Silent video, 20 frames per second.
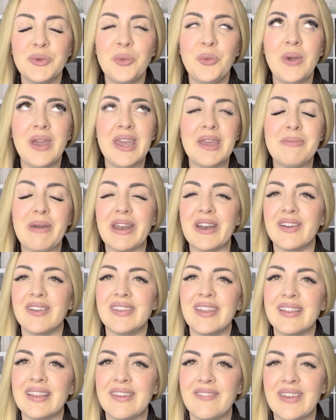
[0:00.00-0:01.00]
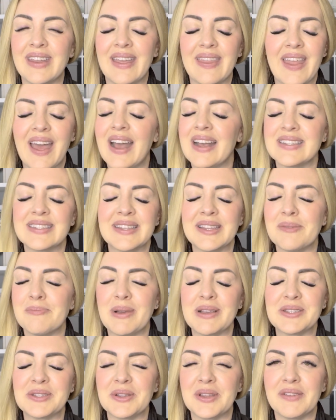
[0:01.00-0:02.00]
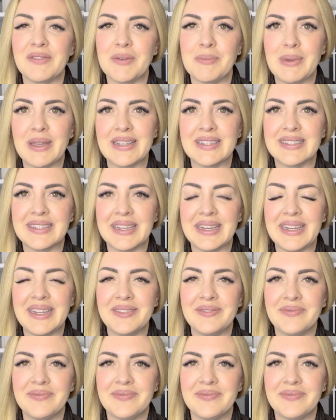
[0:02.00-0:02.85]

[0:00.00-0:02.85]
way better than living in the hustle and bustle of a big city.